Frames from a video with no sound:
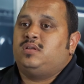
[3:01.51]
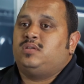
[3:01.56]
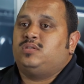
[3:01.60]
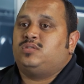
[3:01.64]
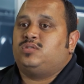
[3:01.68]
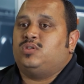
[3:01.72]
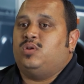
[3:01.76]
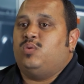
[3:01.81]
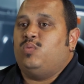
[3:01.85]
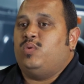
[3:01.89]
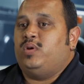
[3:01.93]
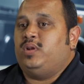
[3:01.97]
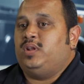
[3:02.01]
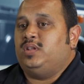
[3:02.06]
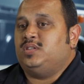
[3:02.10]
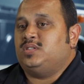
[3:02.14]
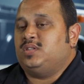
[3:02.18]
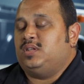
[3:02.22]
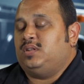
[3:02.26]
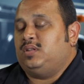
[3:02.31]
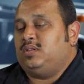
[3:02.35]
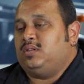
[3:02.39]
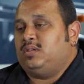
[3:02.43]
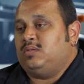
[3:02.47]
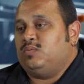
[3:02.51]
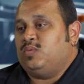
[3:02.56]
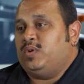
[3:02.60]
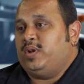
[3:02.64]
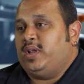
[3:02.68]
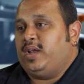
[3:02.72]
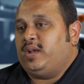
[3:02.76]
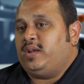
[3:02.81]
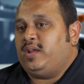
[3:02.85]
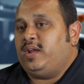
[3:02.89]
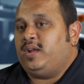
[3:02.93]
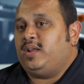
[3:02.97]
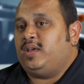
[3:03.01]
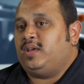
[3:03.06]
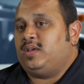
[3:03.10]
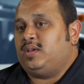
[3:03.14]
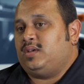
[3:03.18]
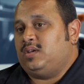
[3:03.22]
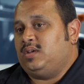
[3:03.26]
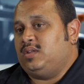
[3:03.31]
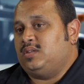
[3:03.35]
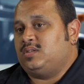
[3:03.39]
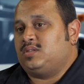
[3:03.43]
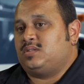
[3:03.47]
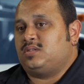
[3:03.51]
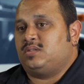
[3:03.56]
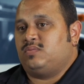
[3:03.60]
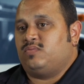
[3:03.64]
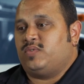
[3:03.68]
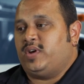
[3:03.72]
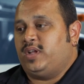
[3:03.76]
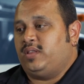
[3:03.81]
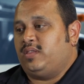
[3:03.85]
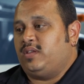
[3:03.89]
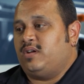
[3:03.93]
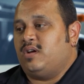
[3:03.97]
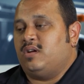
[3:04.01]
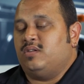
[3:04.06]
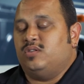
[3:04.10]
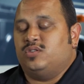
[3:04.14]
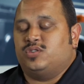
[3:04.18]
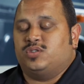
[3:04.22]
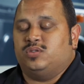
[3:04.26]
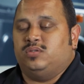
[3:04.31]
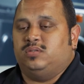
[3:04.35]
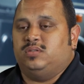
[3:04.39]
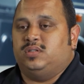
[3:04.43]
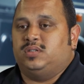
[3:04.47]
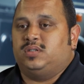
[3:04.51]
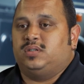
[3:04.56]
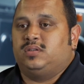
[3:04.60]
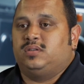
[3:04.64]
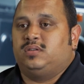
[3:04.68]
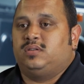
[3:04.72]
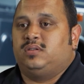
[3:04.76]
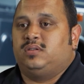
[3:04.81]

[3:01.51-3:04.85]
So when it's in, when they need it, it's right there on their shoulder.